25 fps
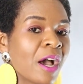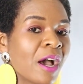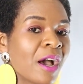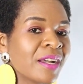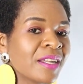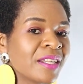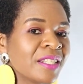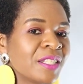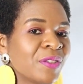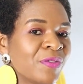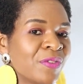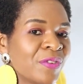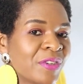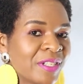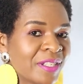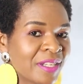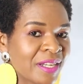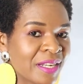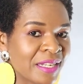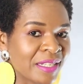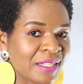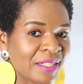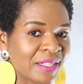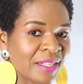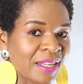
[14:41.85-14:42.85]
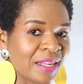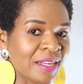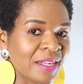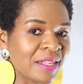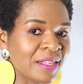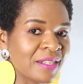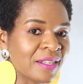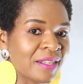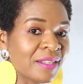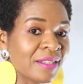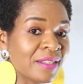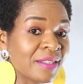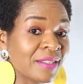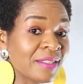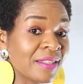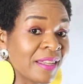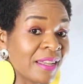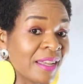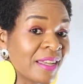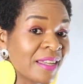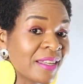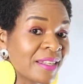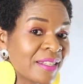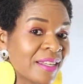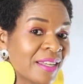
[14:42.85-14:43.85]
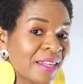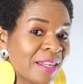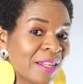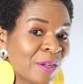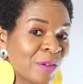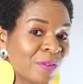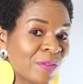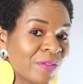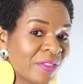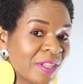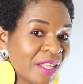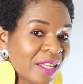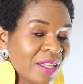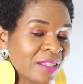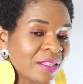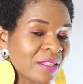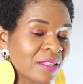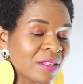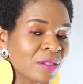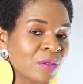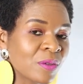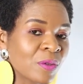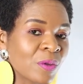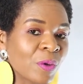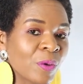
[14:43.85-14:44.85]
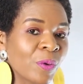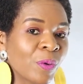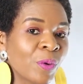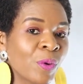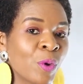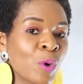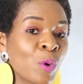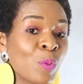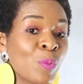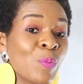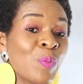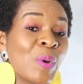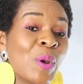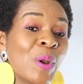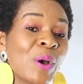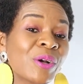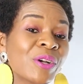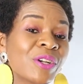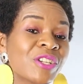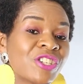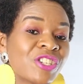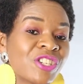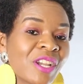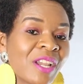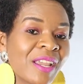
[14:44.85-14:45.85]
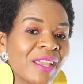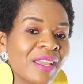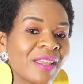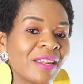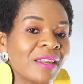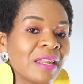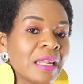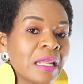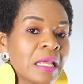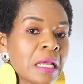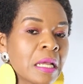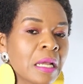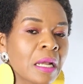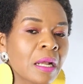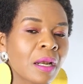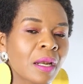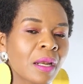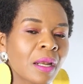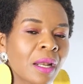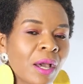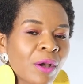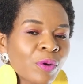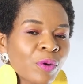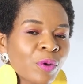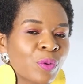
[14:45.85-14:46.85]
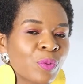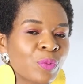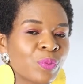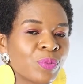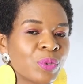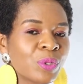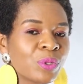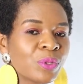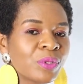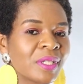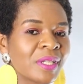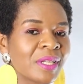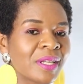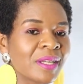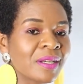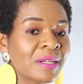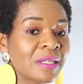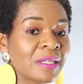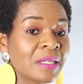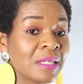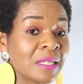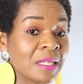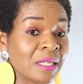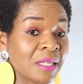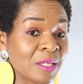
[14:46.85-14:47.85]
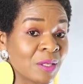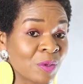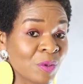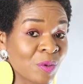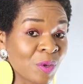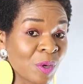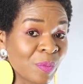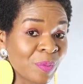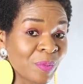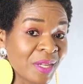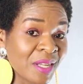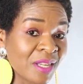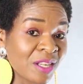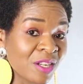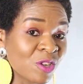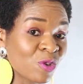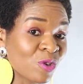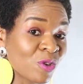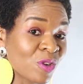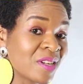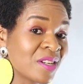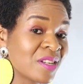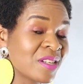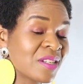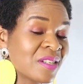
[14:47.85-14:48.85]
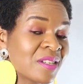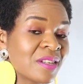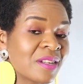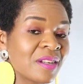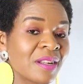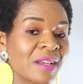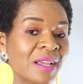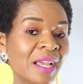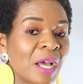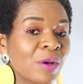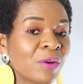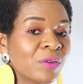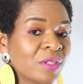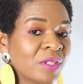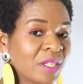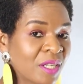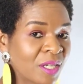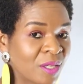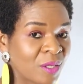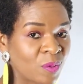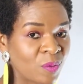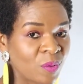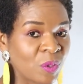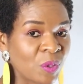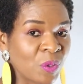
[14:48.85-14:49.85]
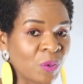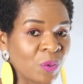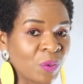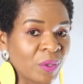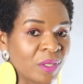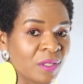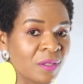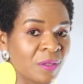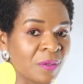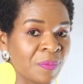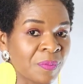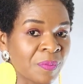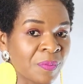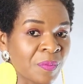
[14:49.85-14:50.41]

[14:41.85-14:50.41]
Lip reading: artificial intelligence, the Internet of Things, you know, blockchain, cloud computing are disrupting traditional accounting as we know it.